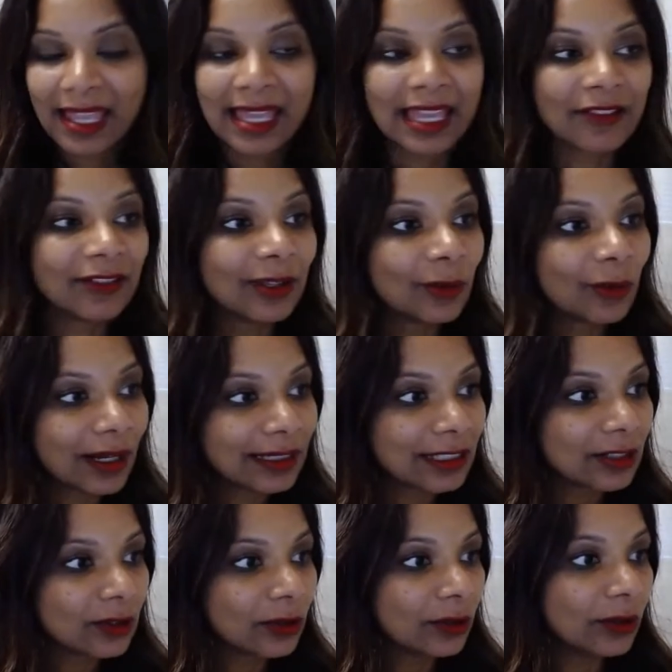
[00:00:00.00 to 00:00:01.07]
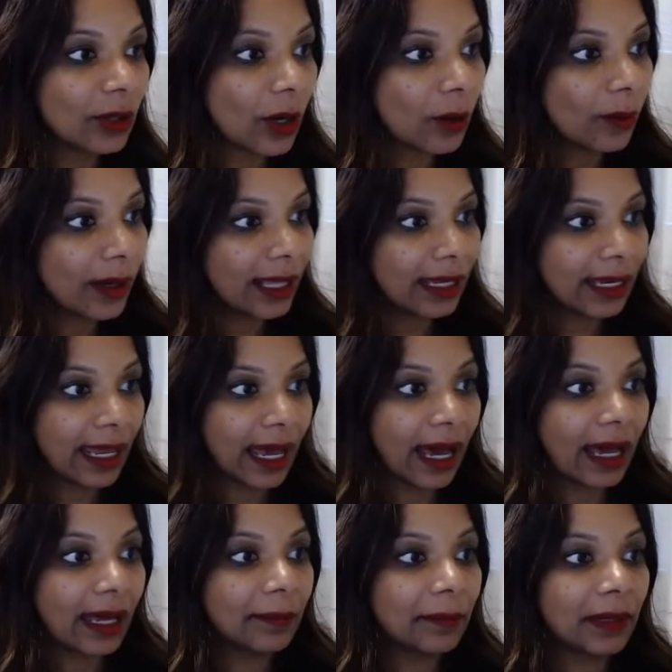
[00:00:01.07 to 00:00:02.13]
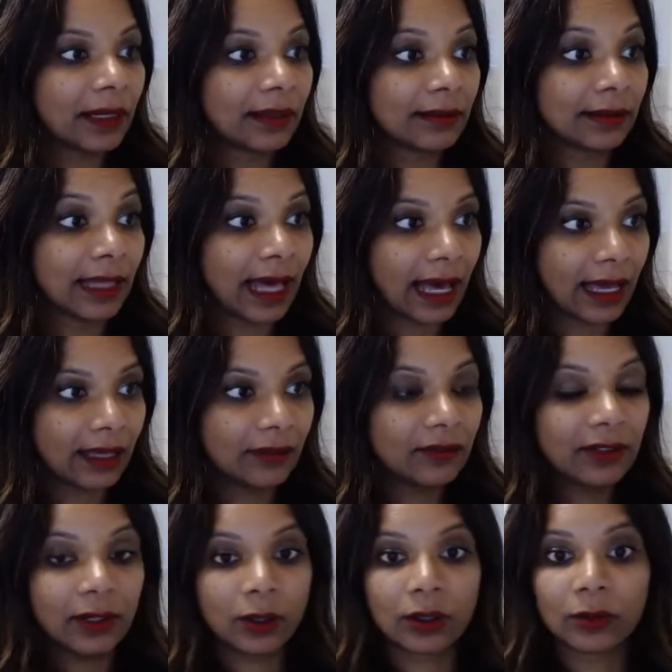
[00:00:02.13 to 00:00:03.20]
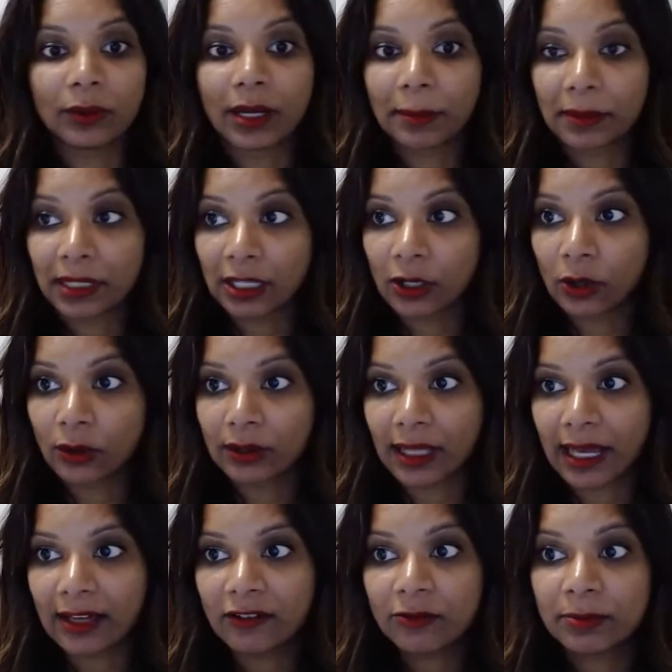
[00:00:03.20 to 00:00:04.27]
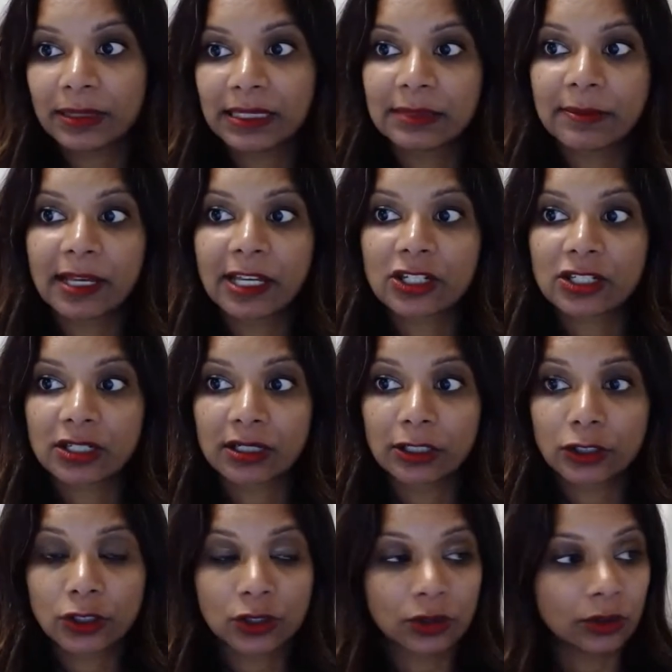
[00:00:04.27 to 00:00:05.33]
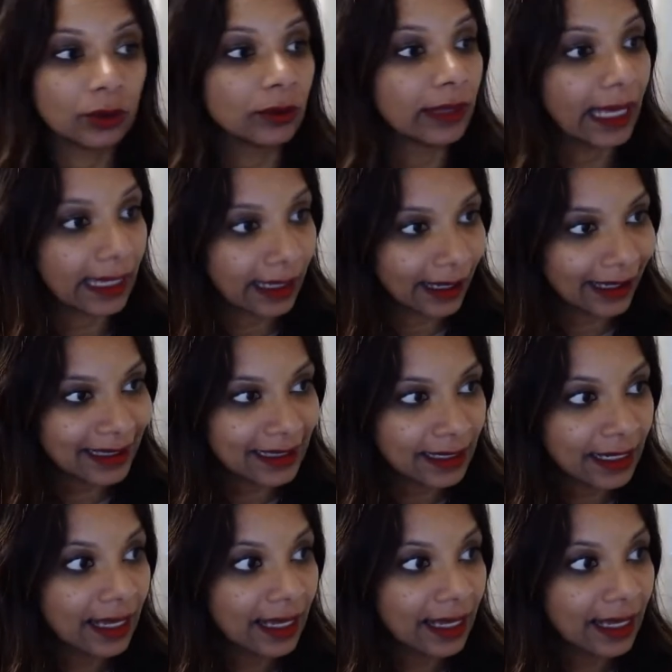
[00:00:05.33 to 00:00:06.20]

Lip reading: If you want to know when I'm live or when I'm going to go live, please make sure to like us